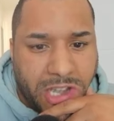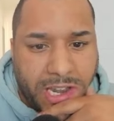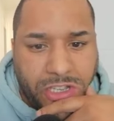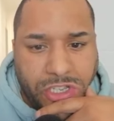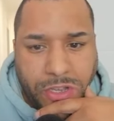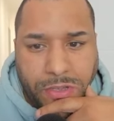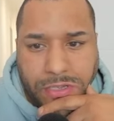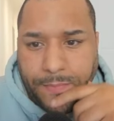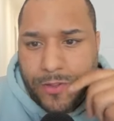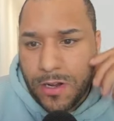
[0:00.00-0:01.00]
kind of show you,
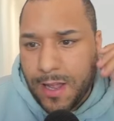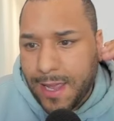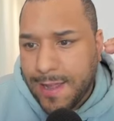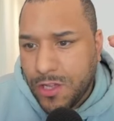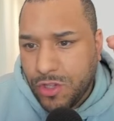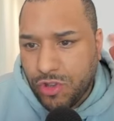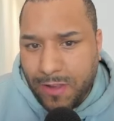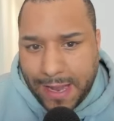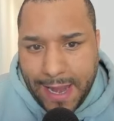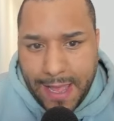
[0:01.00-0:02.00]
so I'm not like
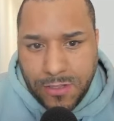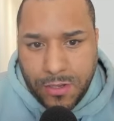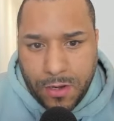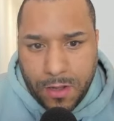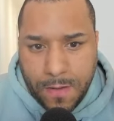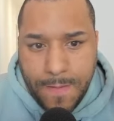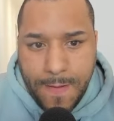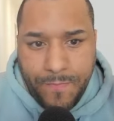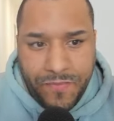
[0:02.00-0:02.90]
dragging out too long.